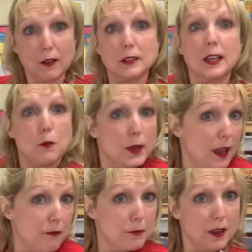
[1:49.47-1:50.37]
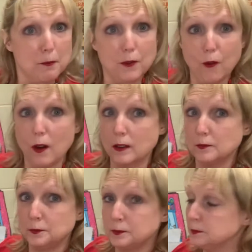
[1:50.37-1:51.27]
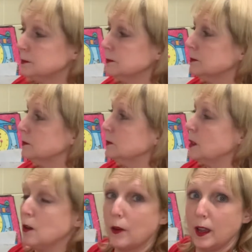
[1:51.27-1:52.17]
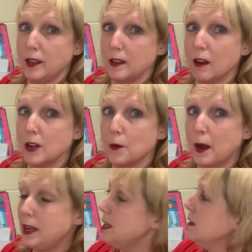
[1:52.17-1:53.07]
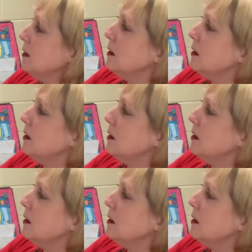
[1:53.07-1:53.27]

like we have done before. Okay, are you ready?